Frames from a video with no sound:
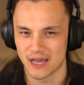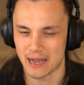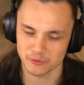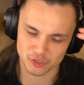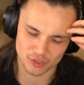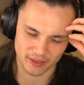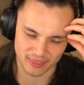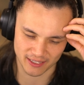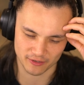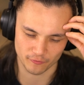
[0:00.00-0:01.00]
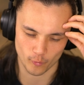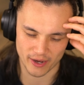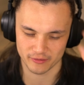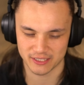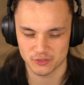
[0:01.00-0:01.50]
I'm just trying to think of
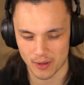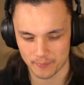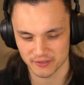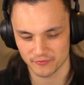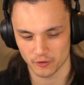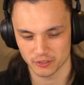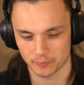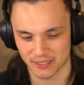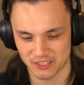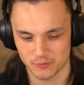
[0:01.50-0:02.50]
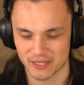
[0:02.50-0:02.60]
where these weapons fall into place.